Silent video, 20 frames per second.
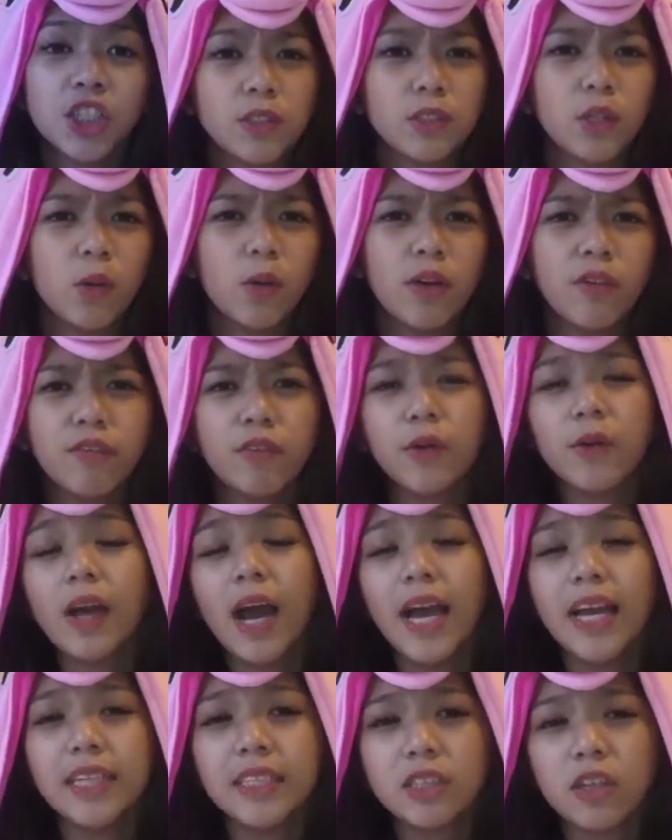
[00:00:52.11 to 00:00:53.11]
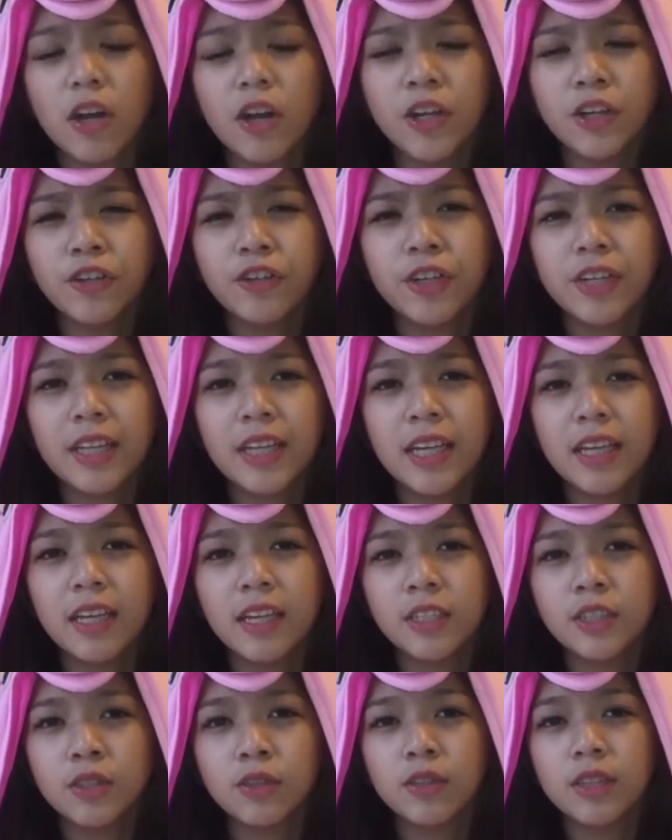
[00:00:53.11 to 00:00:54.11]
So if you guys aren't really
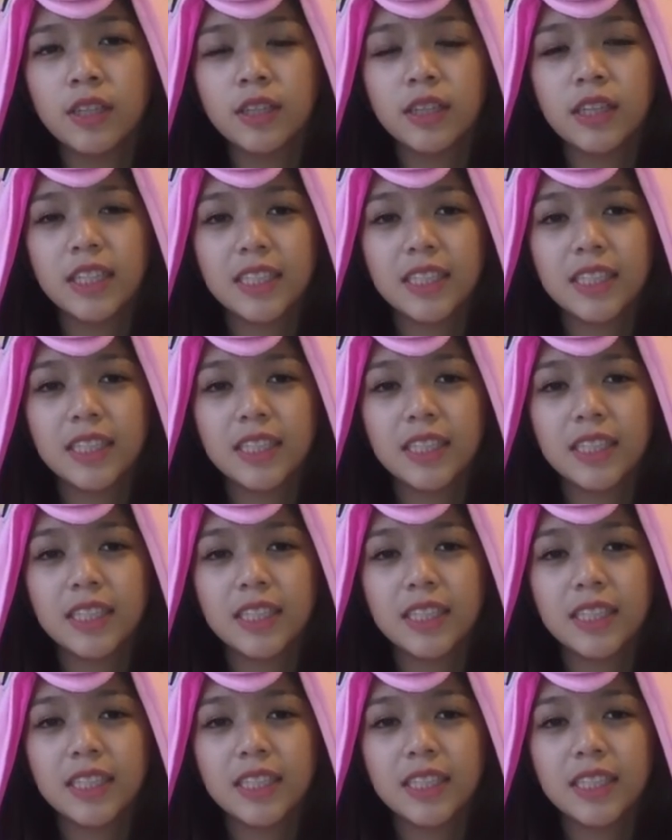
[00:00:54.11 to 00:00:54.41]
into